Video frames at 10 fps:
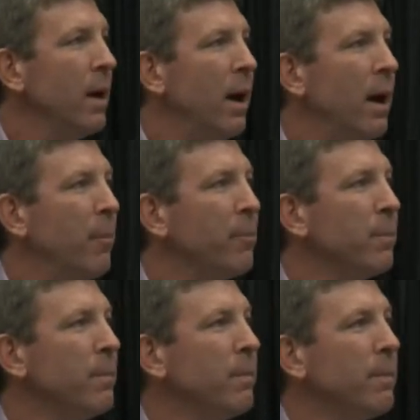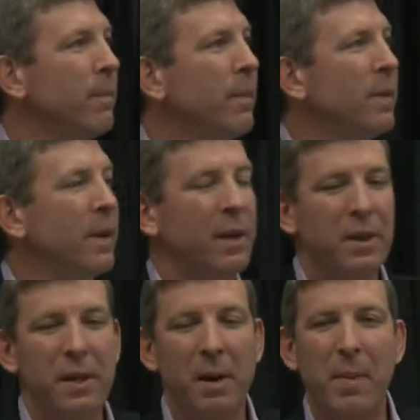Um, the
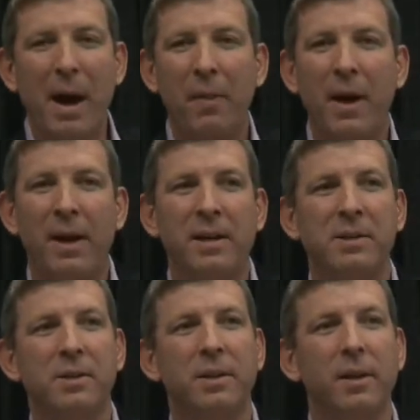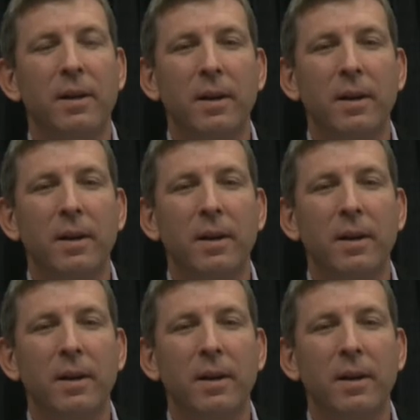other thing about that is